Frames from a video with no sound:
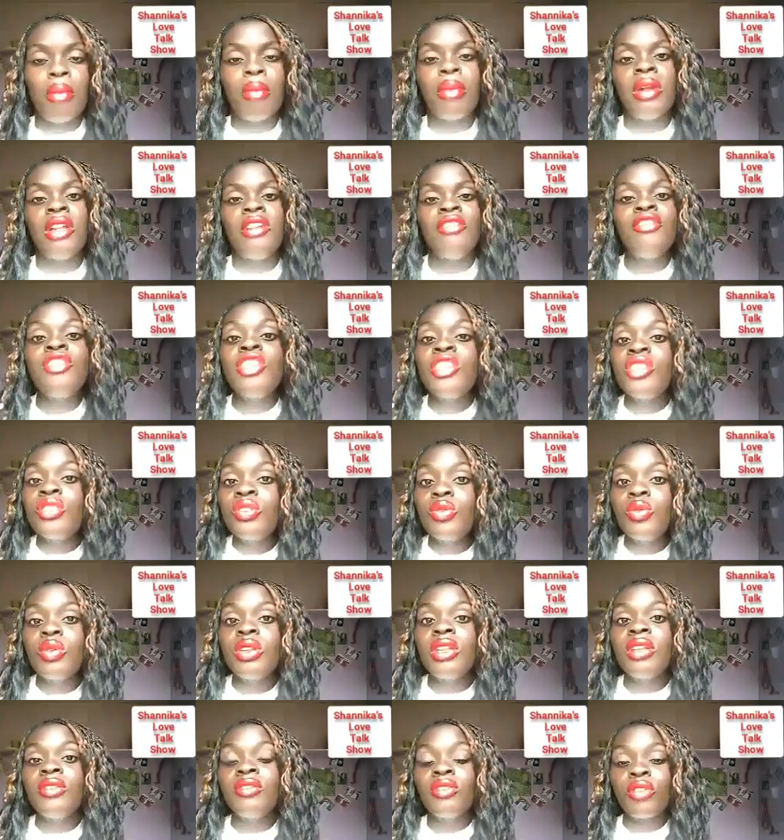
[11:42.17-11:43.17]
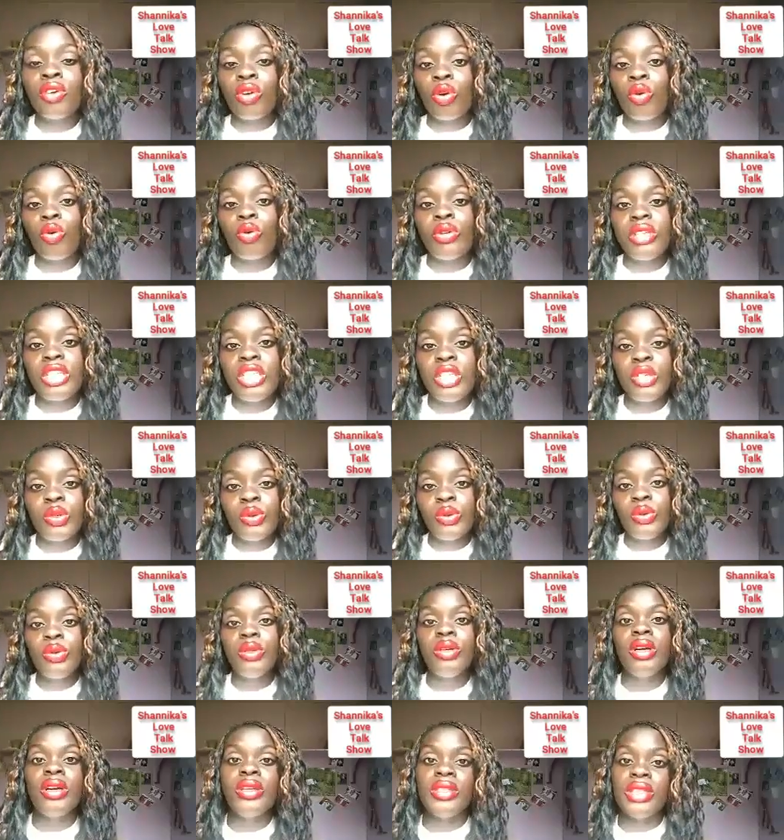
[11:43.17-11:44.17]
but if she's doing it for only you
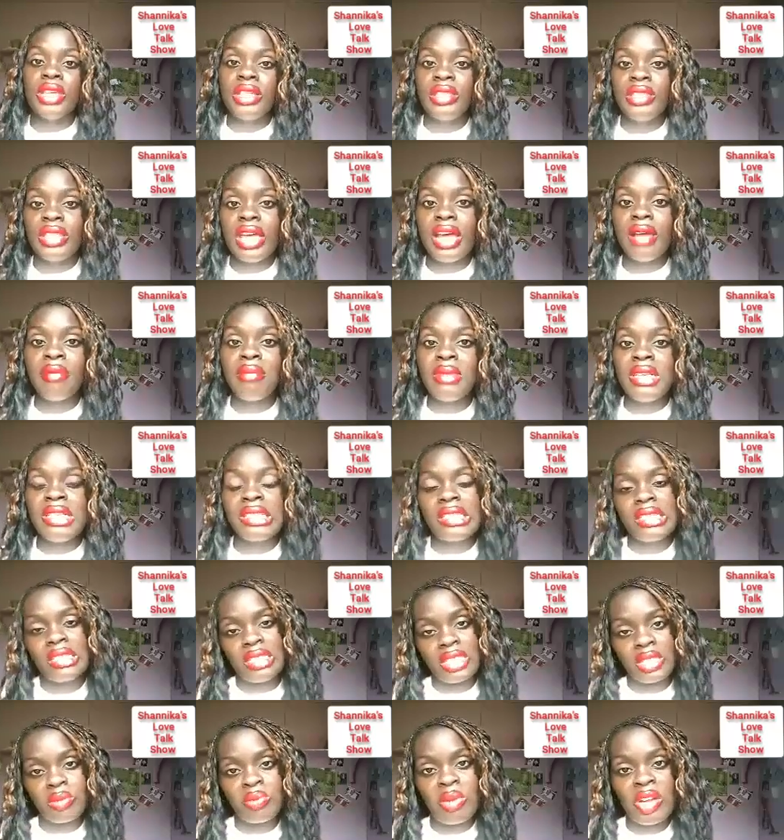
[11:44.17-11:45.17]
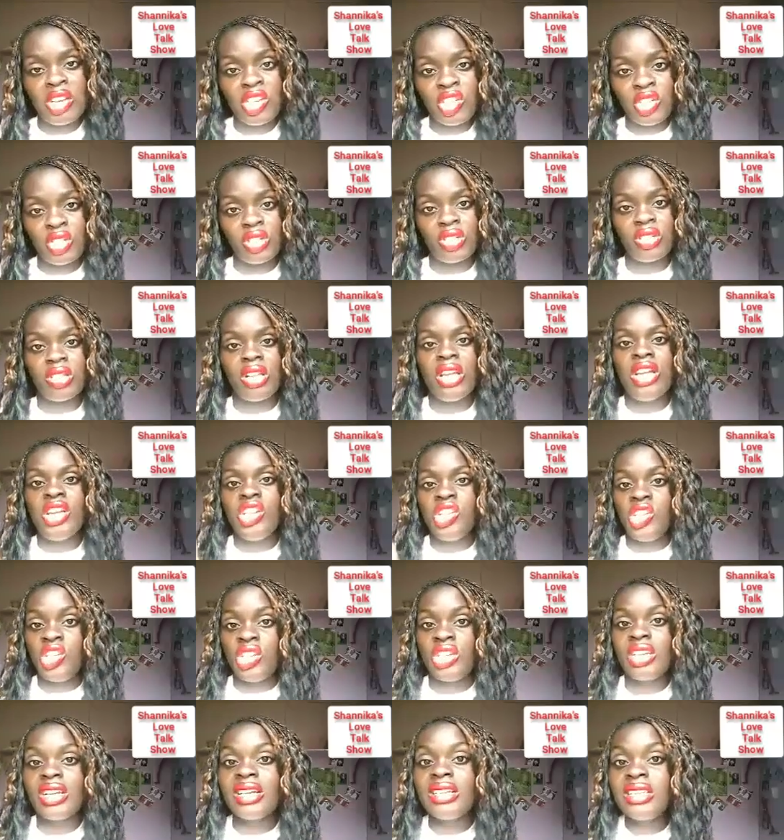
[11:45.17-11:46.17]
then that means it's special
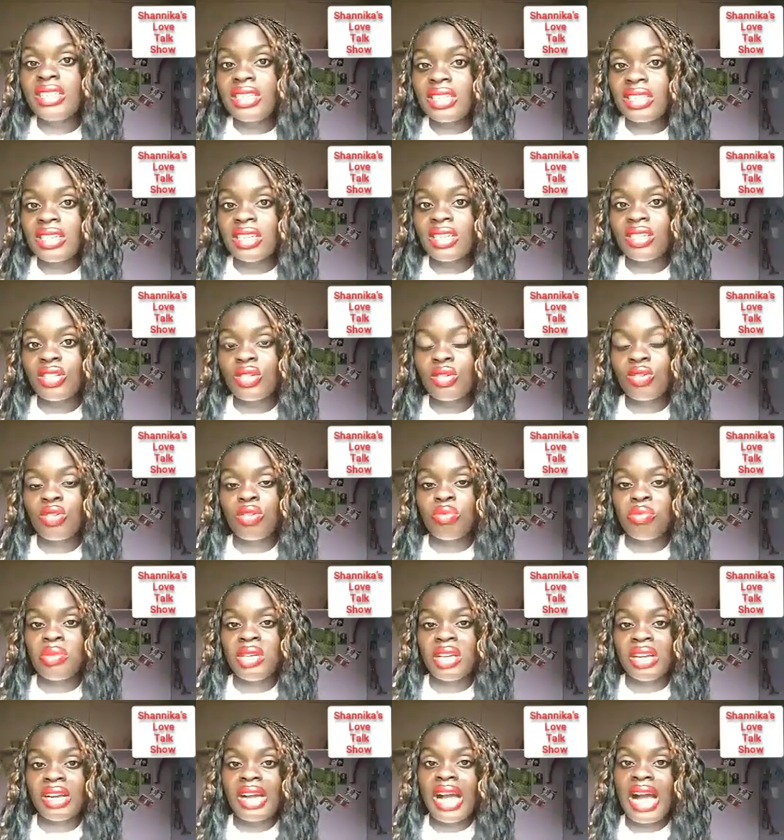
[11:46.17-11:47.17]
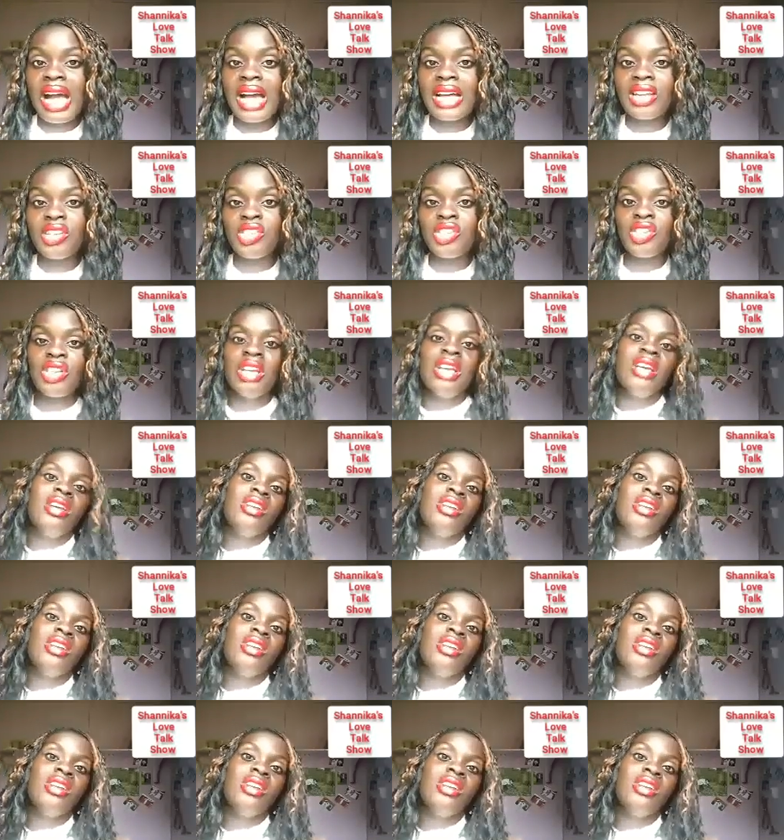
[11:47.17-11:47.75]
she considers you to be a catch